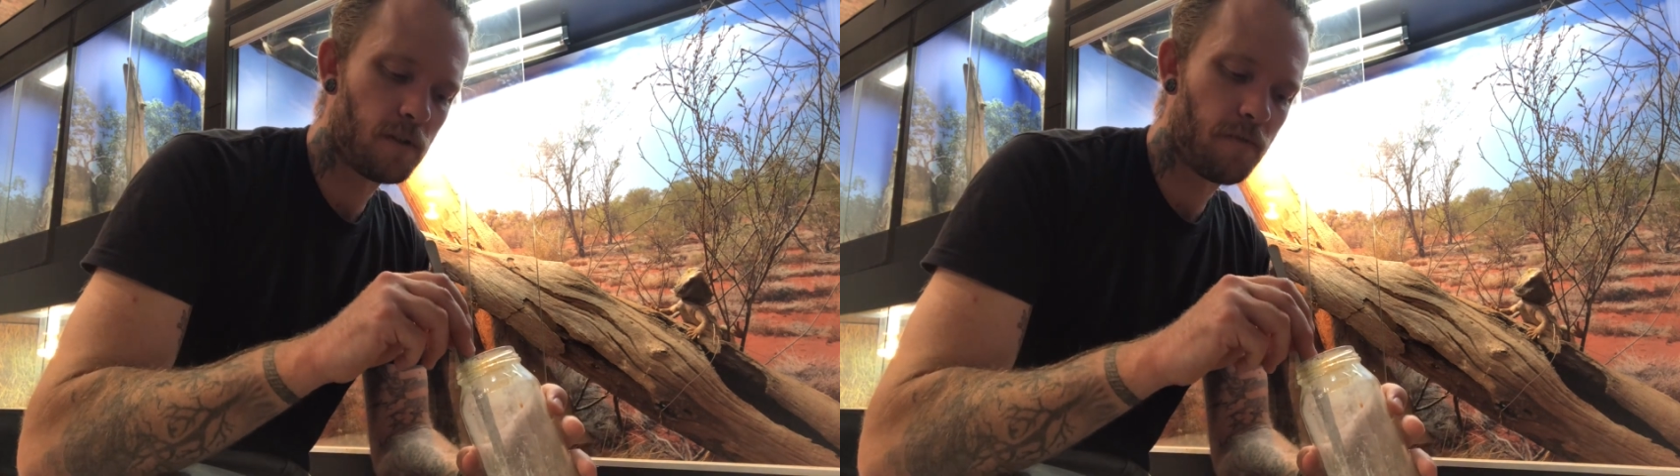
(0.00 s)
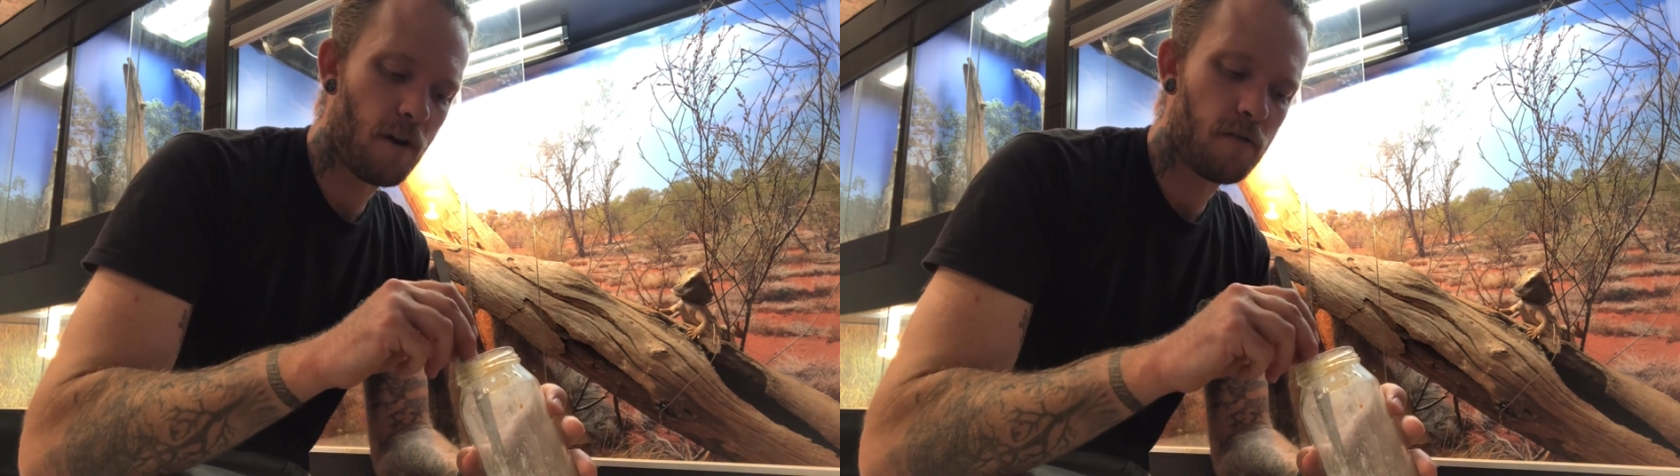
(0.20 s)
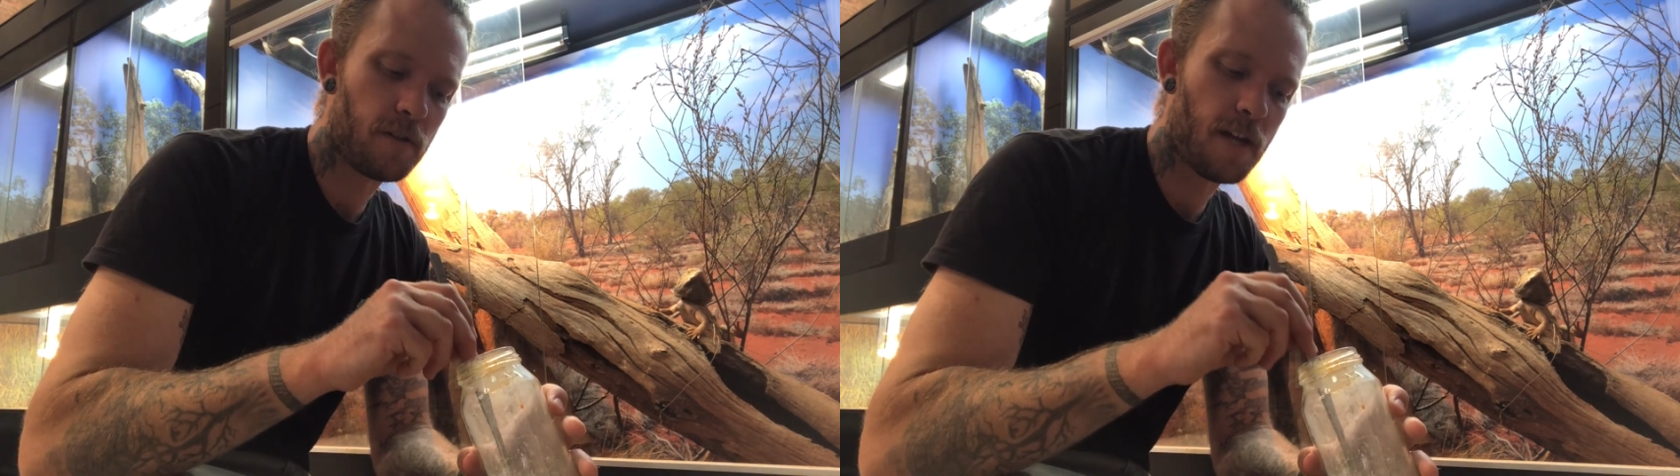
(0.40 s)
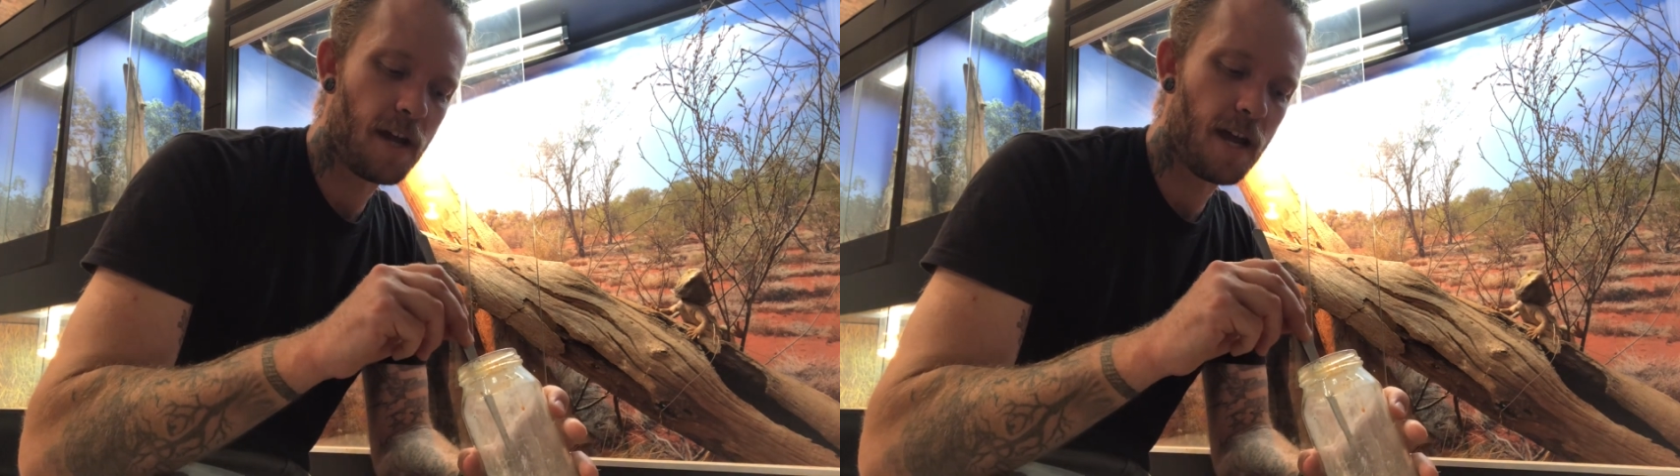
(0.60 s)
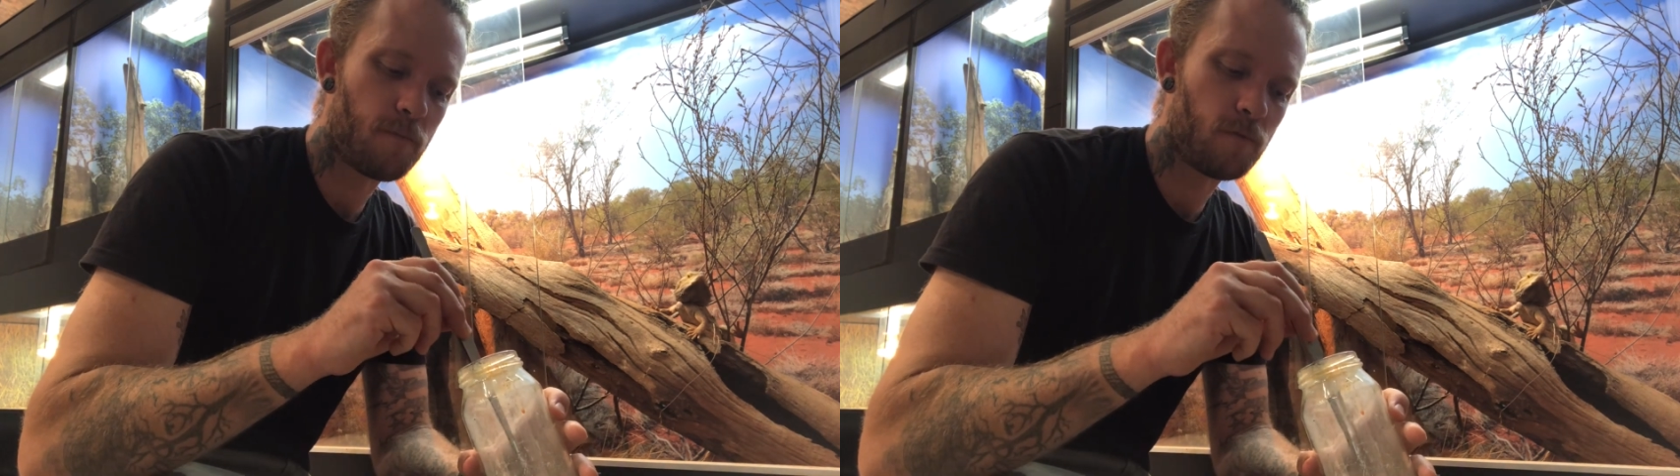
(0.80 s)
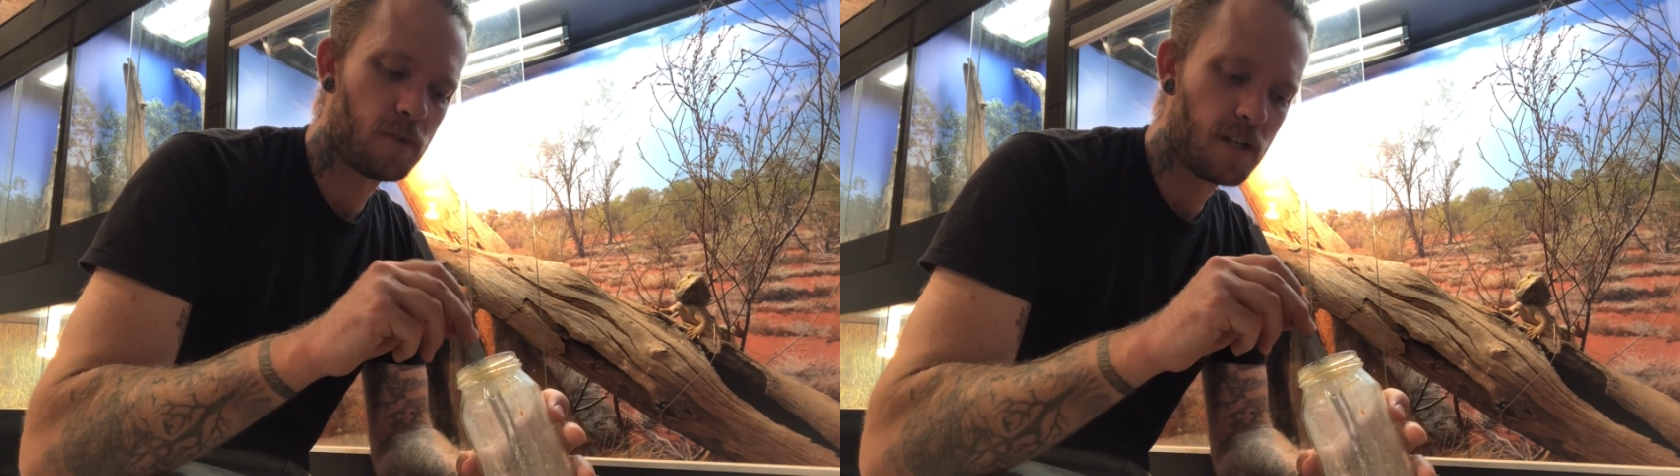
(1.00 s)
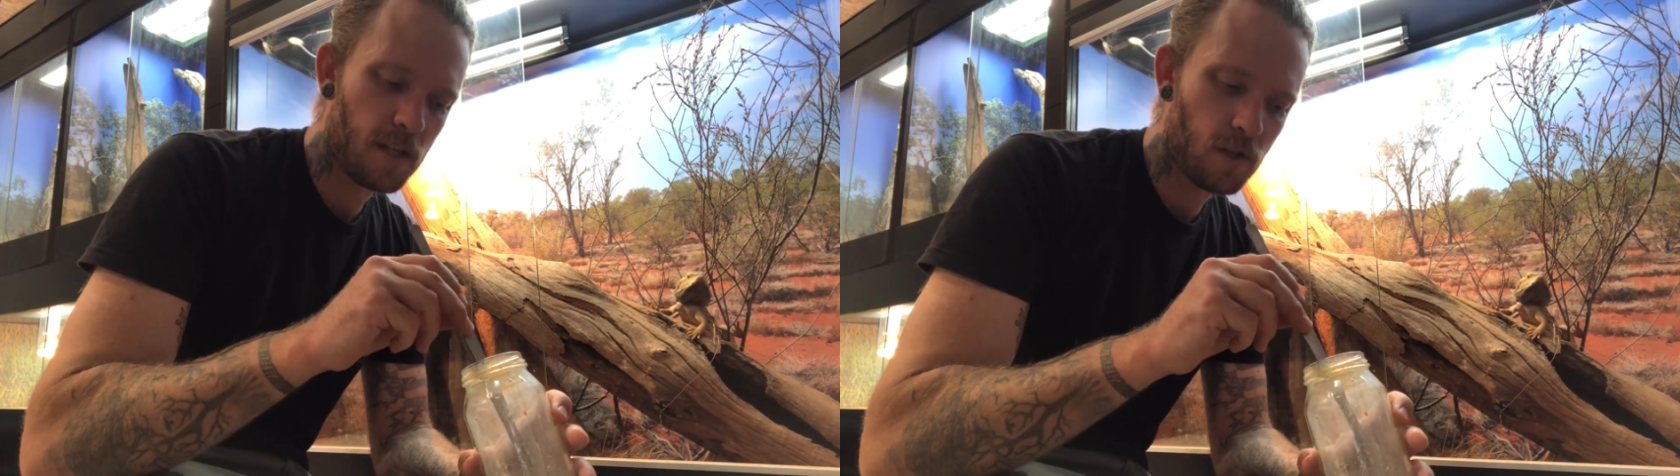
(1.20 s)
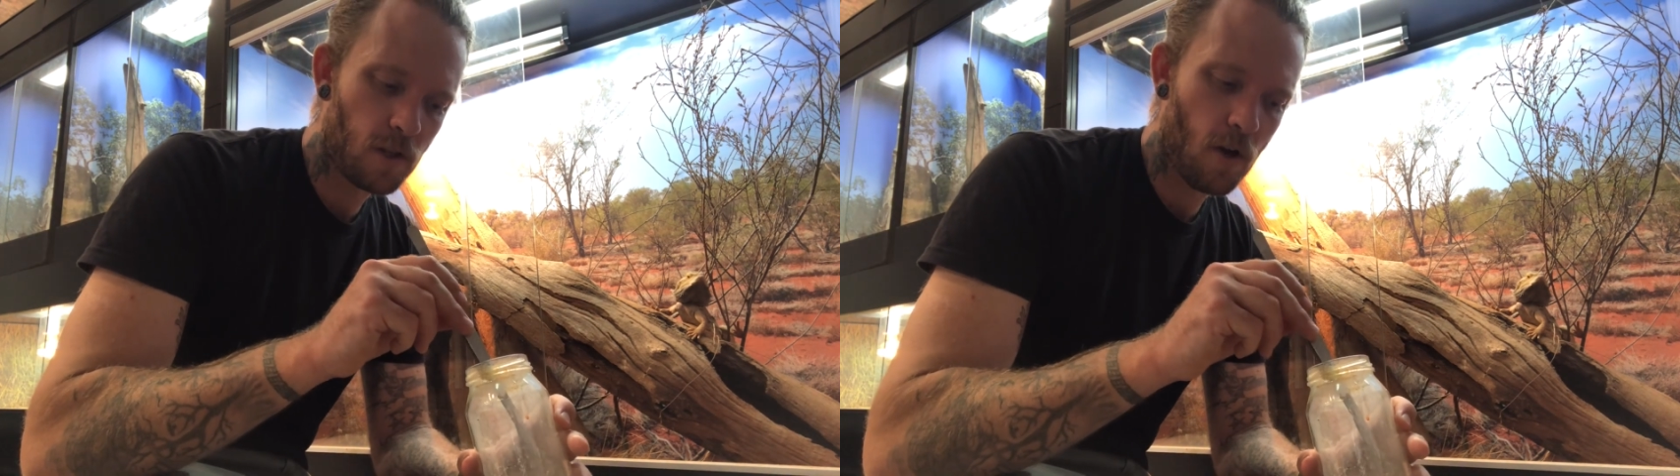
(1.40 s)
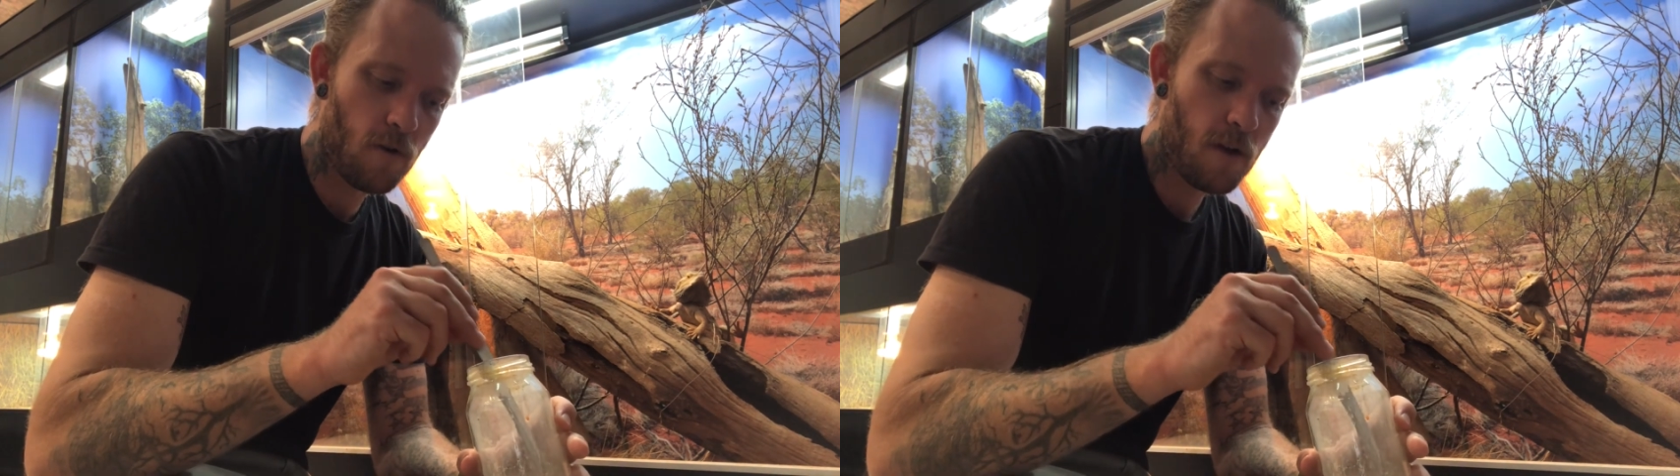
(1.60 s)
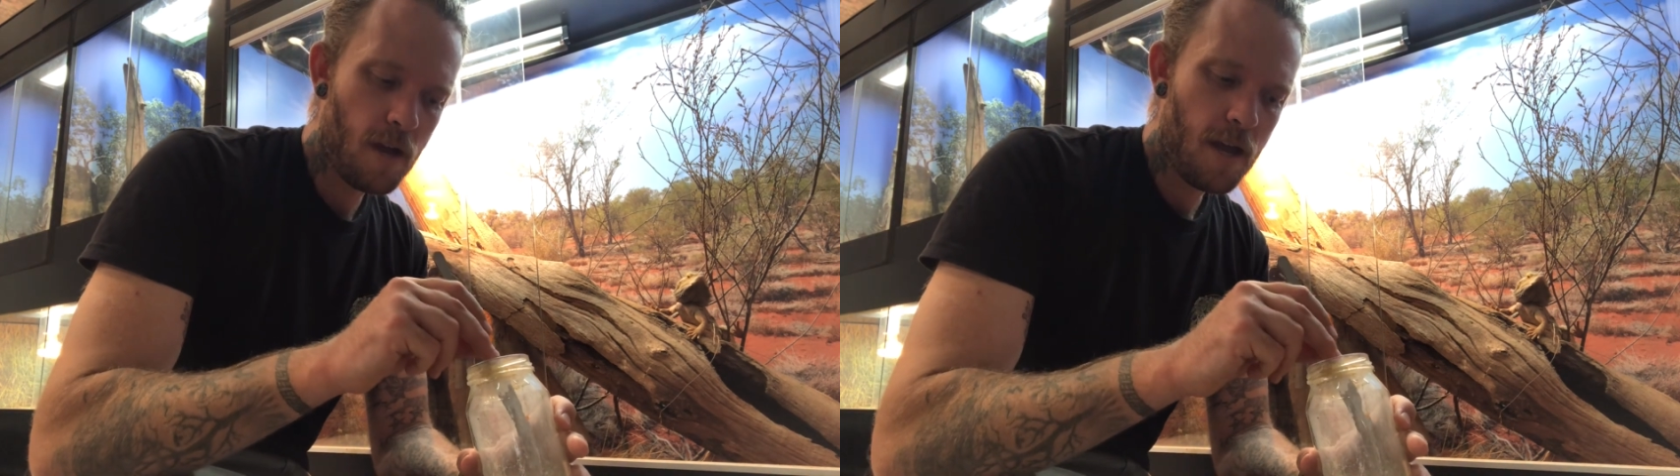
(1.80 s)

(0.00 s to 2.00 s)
as far as that animal's needs go.